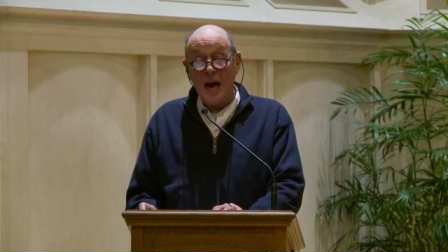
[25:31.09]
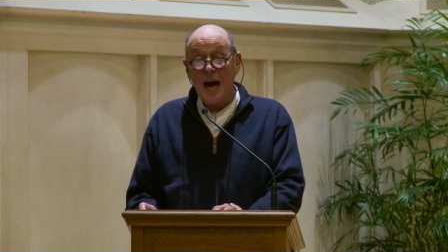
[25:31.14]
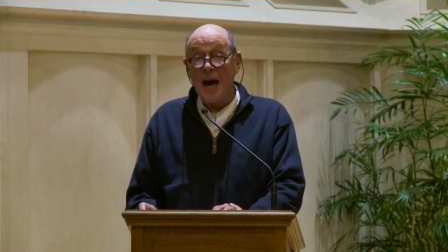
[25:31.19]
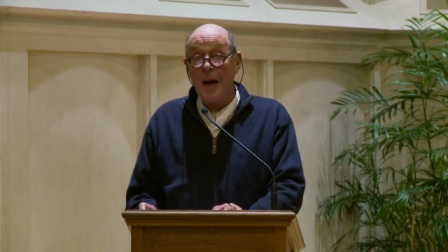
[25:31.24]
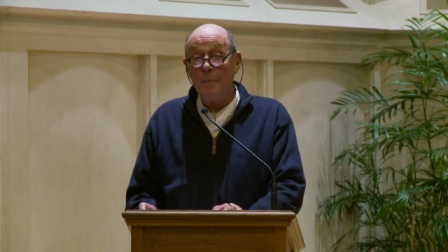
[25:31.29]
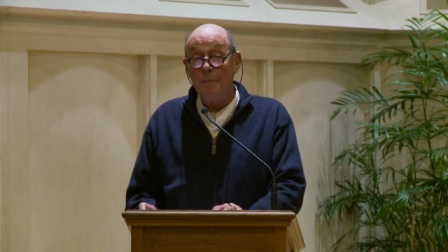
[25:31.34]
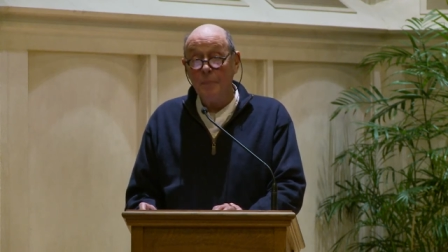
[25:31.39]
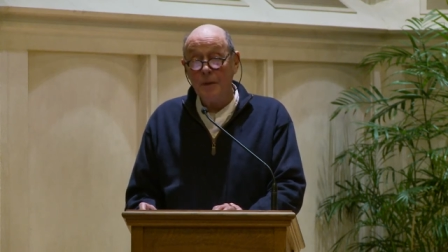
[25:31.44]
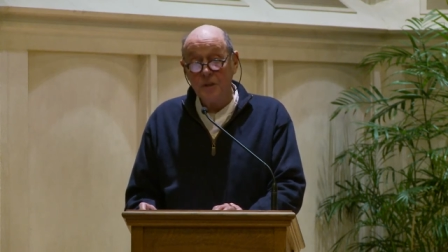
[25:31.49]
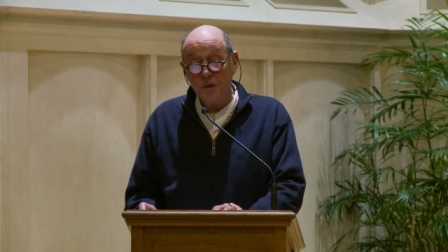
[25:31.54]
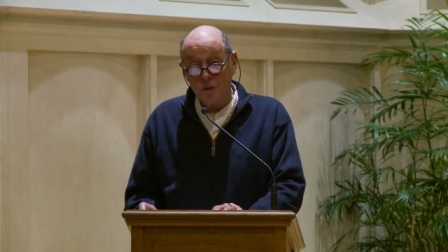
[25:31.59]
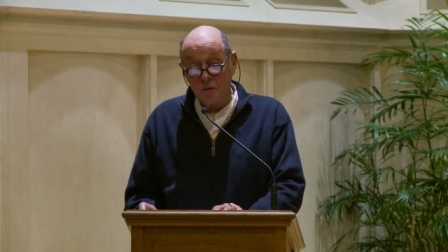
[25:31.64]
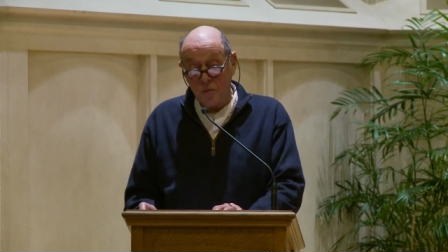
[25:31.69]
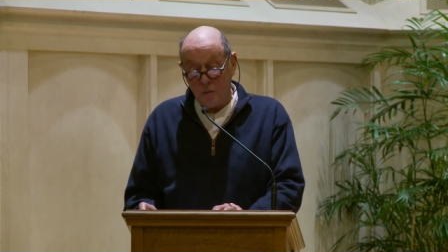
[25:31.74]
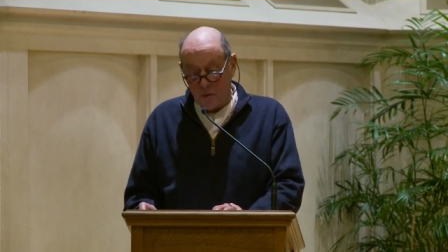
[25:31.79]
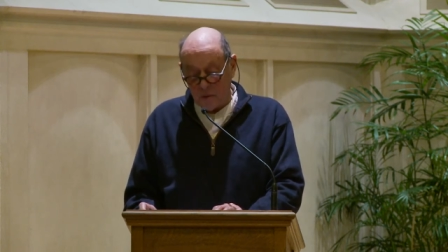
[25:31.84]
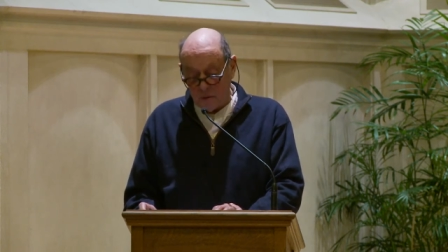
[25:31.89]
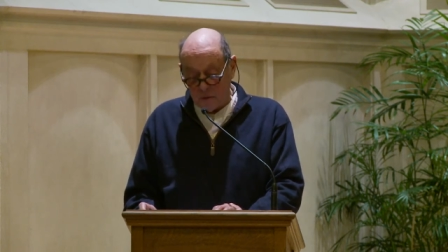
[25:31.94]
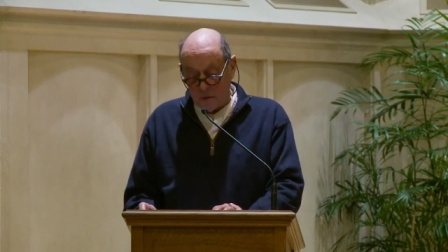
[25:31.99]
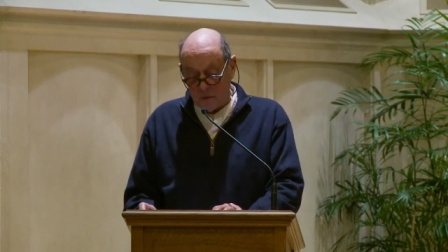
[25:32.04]

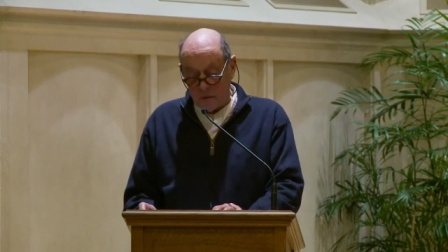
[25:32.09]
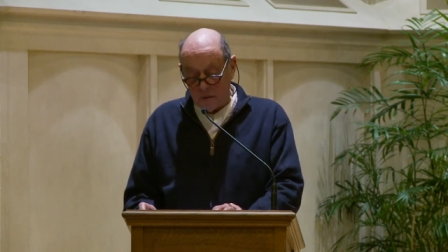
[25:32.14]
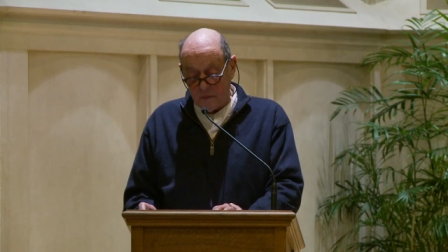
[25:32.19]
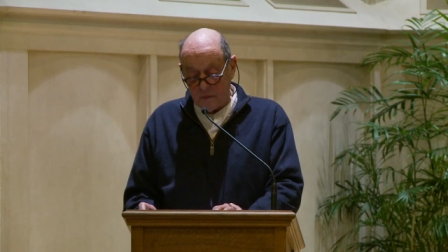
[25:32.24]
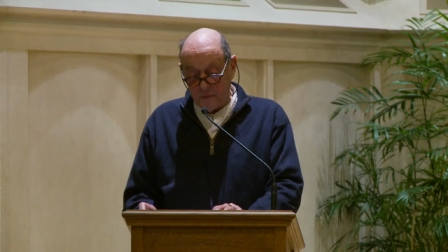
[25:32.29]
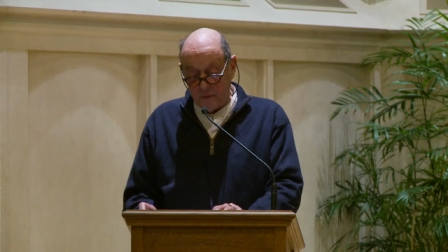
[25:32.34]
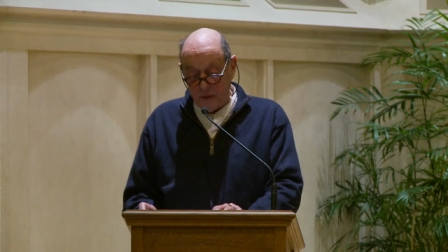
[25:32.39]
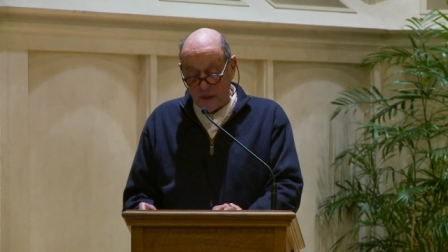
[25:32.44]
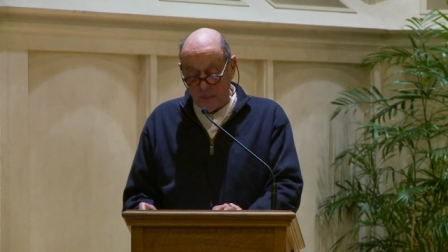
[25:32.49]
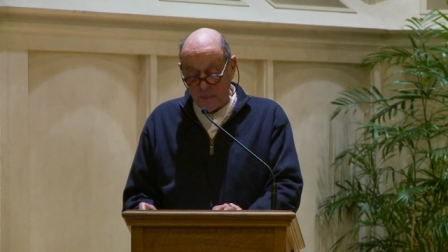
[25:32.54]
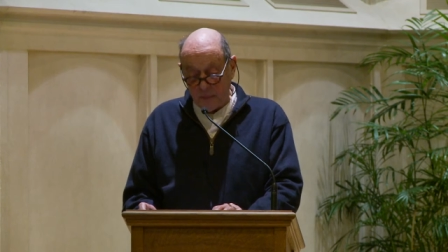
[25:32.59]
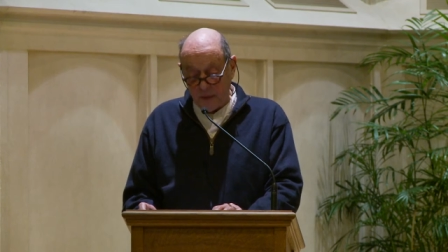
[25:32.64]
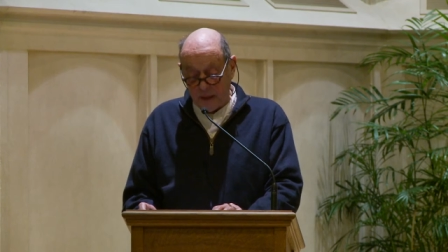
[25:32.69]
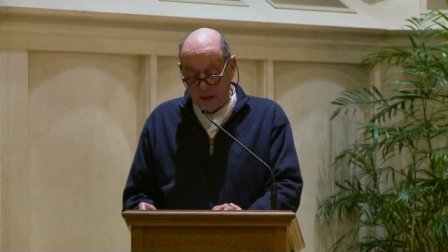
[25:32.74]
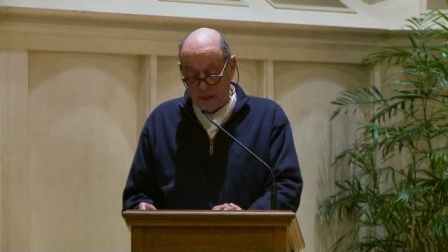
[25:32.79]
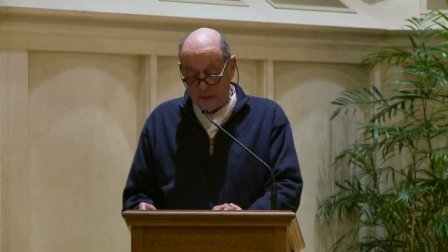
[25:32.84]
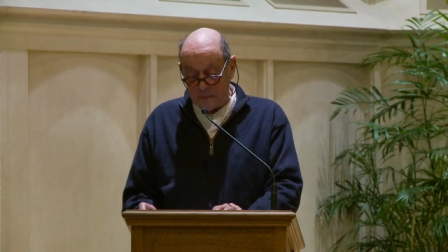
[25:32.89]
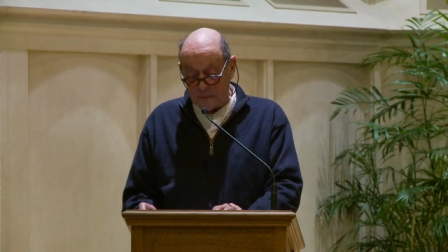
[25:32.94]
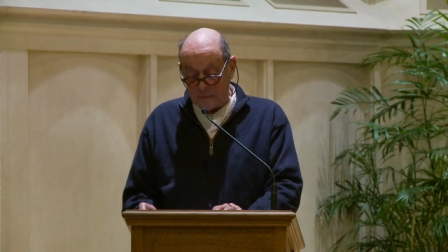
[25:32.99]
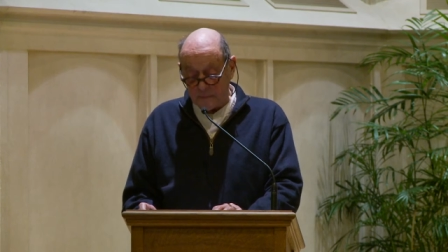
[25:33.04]
habitual
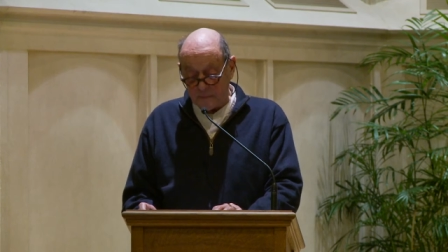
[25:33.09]
floodplain.